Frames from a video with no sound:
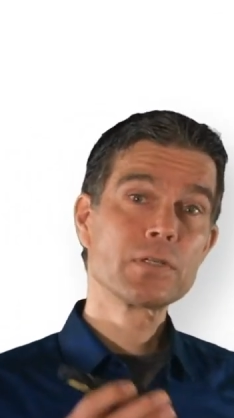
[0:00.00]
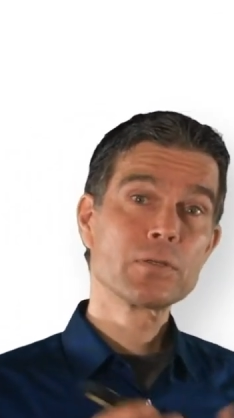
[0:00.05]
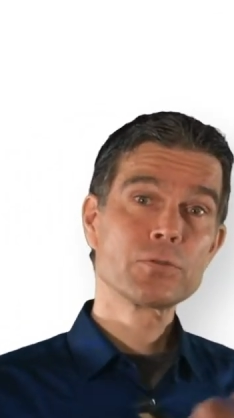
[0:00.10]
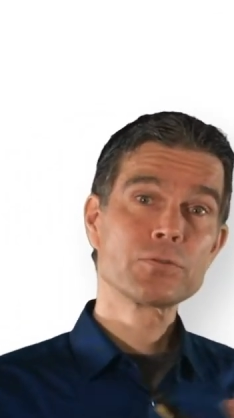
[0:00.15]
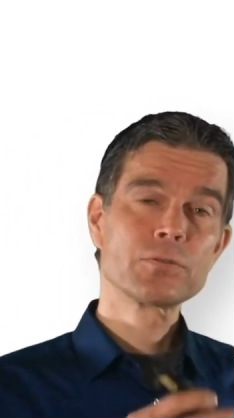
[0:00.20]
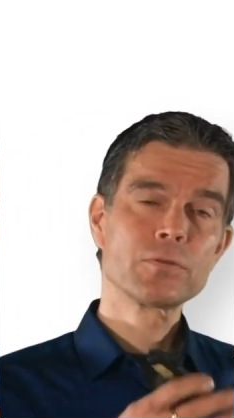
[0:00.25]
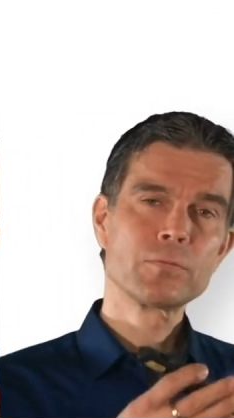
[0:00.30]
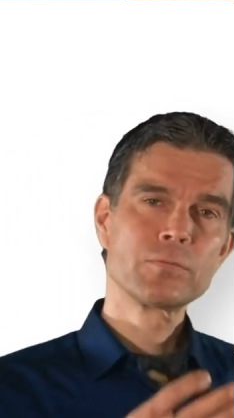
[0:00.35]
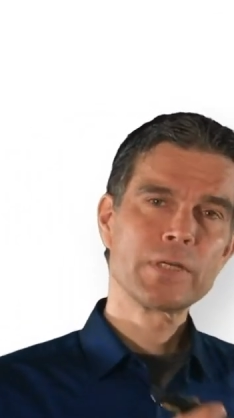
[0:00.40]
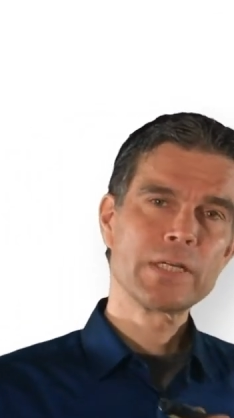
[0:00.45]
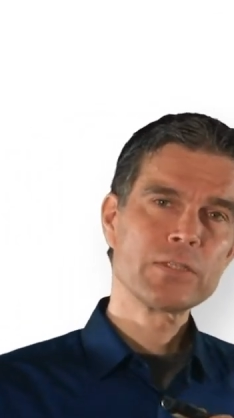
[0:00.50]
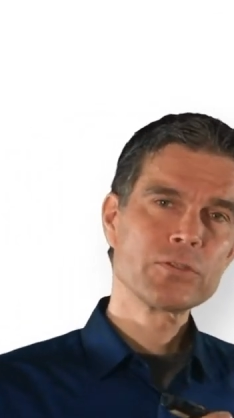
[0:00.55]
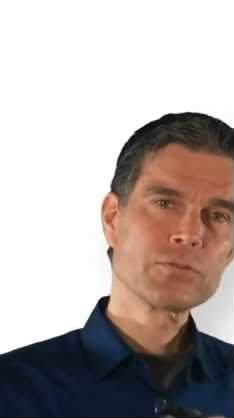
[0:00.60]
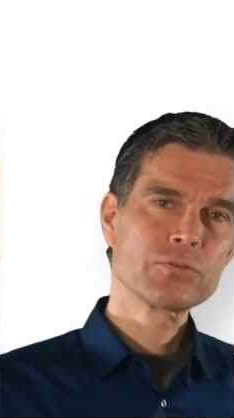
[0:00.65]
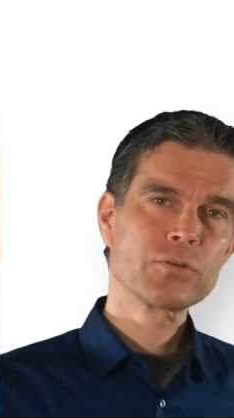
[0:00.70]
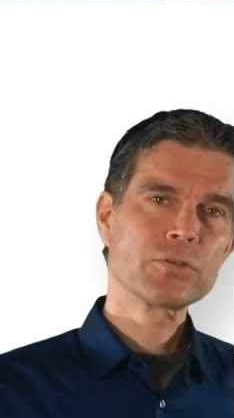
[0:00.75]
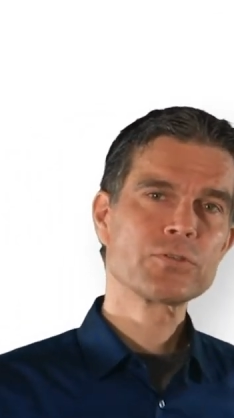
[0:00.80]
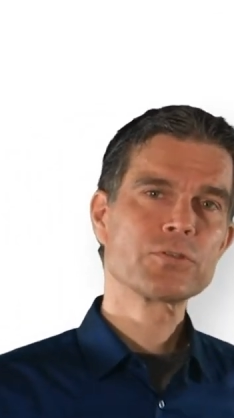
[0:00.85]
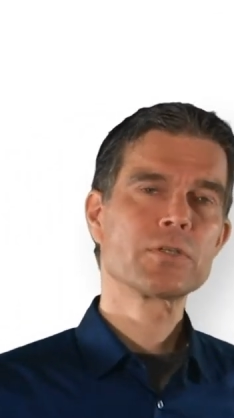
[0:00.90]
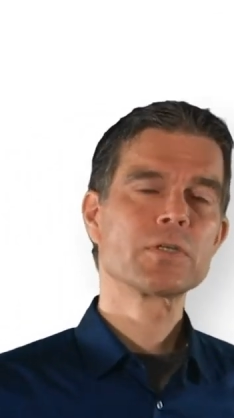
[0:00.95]
also brain
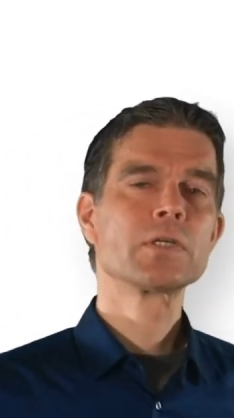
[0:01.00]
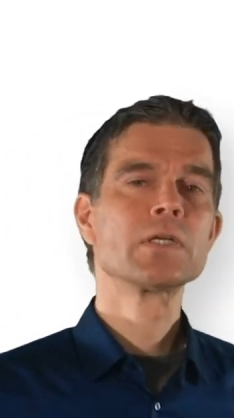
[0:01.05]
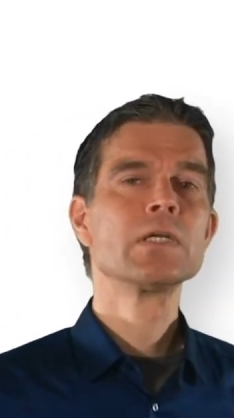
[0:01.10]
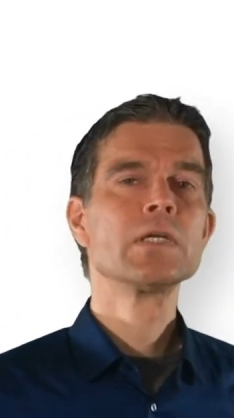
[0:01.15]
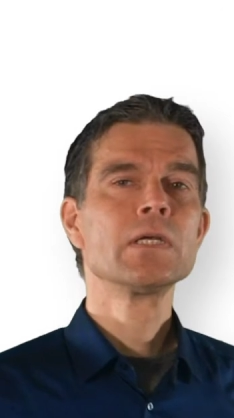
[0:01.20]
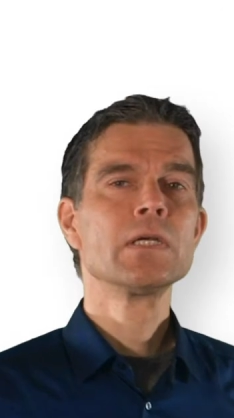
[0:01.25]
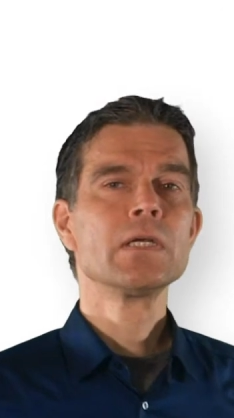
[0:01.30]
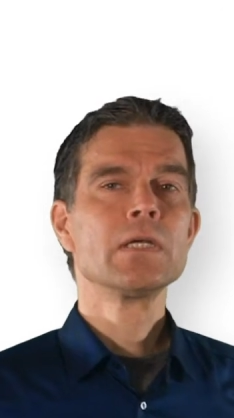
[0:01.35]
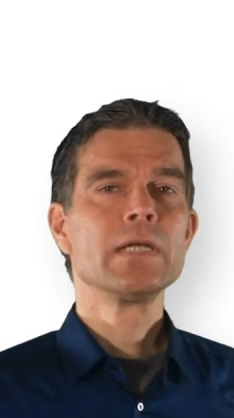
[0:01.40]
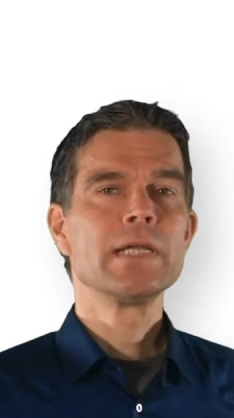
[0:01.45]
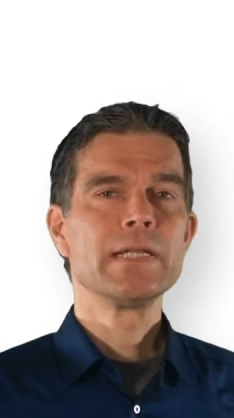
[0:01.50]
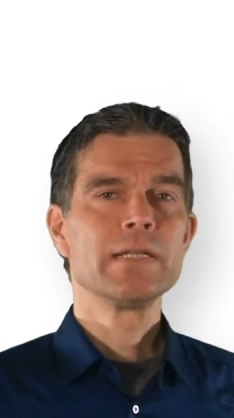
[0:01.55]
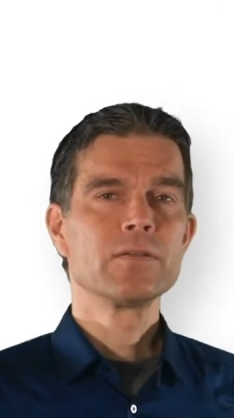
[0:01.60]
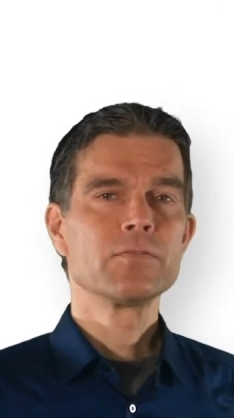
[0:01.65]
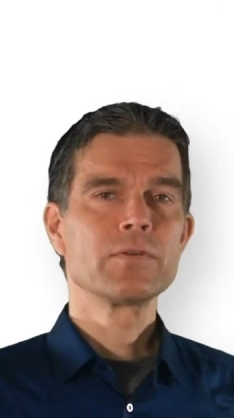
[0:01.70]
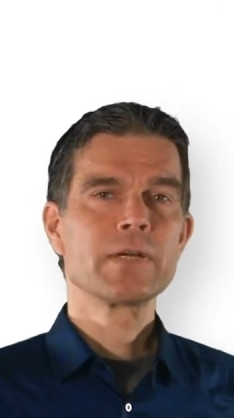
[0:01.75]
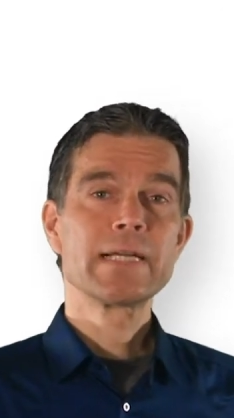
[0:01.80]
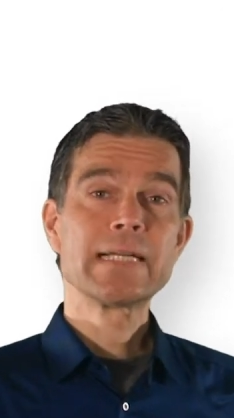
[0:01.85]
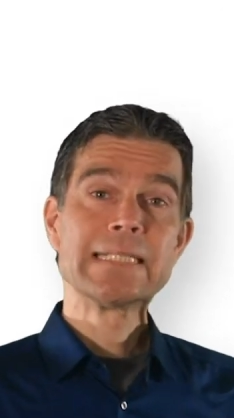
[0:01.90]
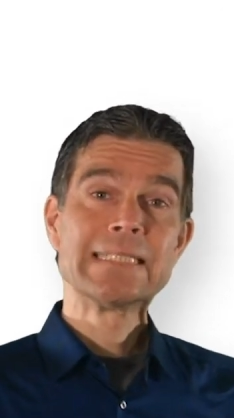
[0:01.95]
structure, in a
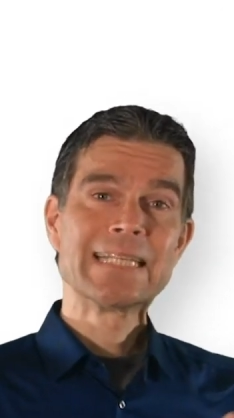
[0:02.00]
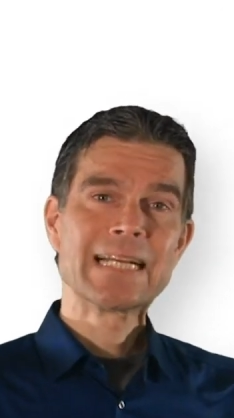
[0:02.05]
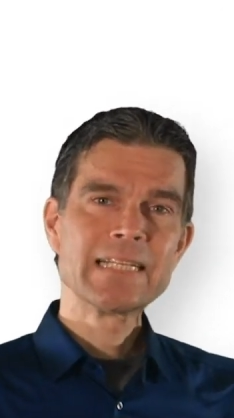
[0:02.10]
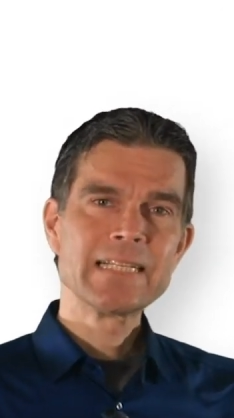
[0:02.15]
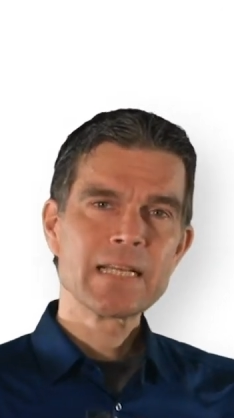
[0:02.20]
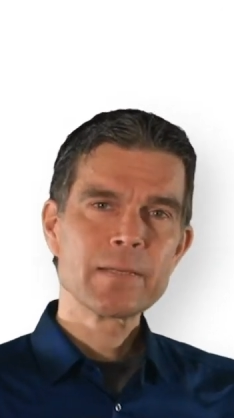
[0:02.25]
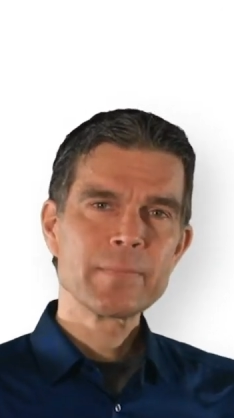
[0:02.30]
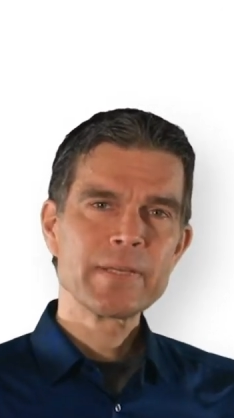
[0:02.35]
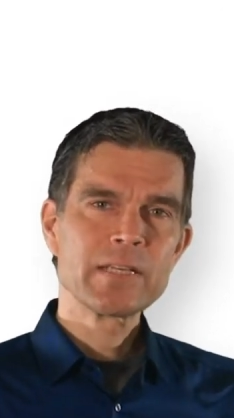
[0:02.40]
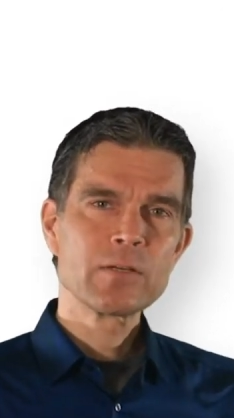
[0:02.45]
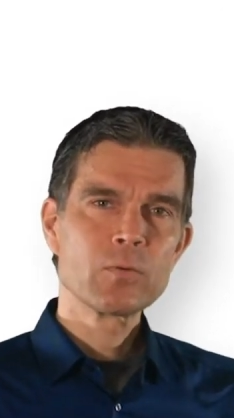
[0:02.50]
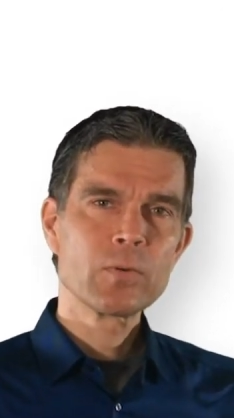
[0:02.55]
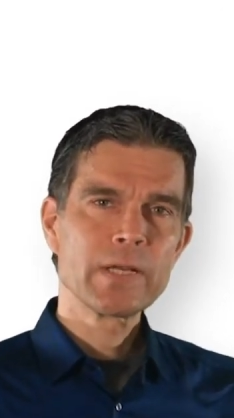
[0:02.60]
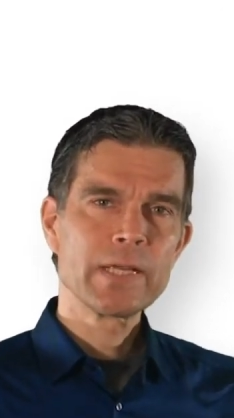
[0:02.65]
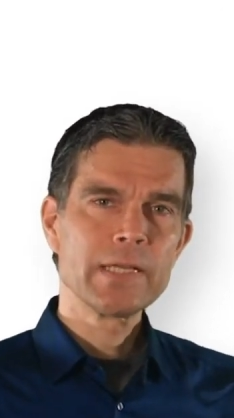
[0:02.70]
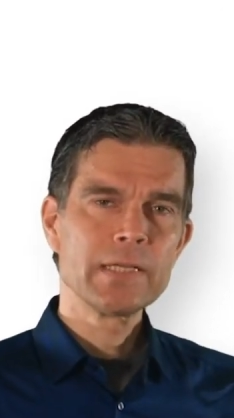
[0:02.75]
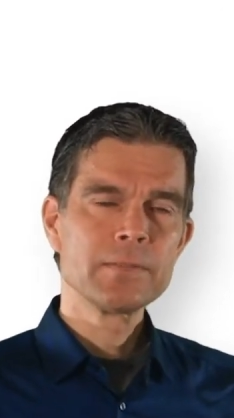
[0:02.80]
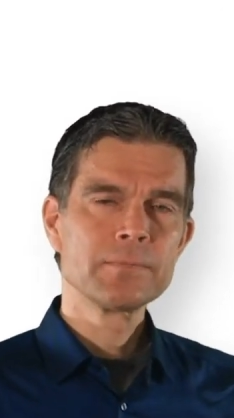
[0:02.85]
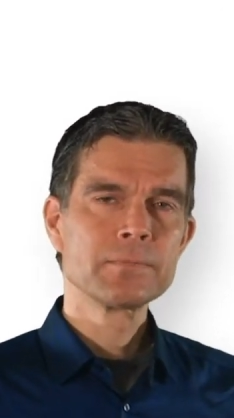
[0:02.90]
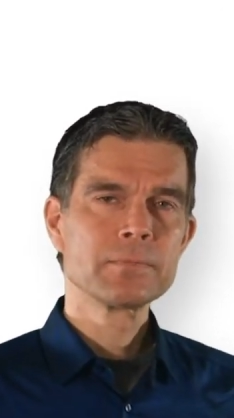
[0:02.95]
very dynamic
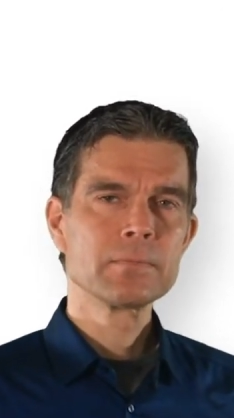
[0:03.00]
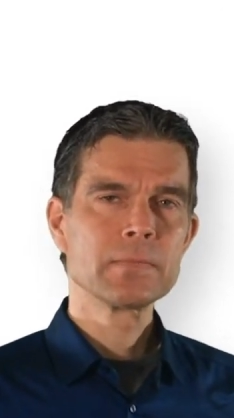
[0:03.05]
way.